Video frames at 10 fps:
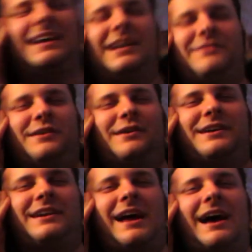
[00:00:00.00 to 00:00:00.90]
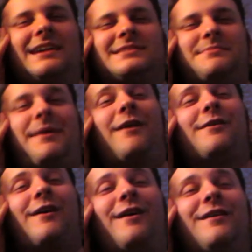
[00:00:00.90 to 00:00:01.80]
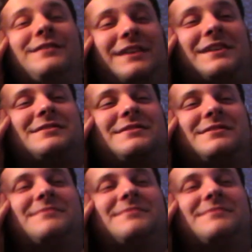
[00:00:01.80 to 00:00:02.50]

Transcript: If you had had some alcohol, yes.